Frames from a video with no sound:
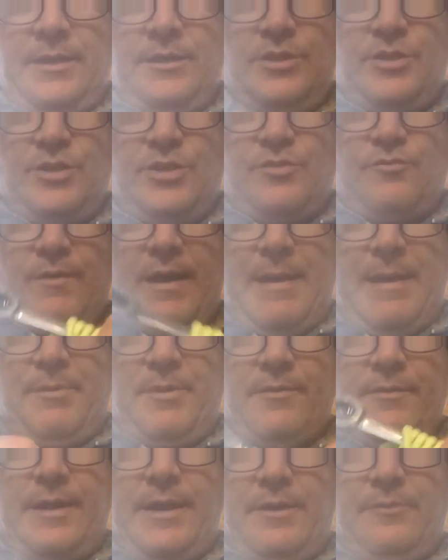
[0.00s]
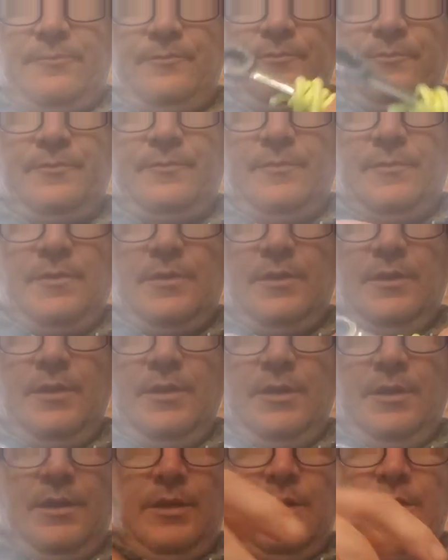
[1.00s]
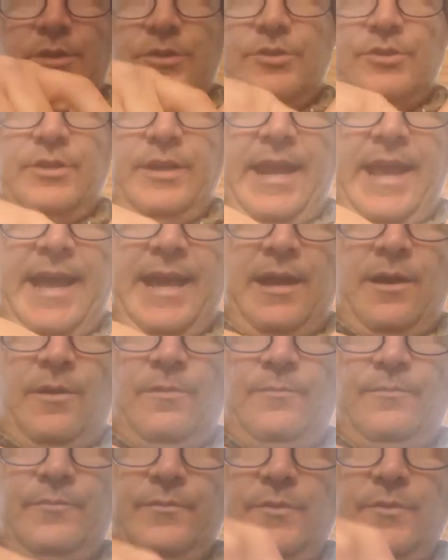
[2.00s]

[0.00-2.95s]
and you just wrap it around. So now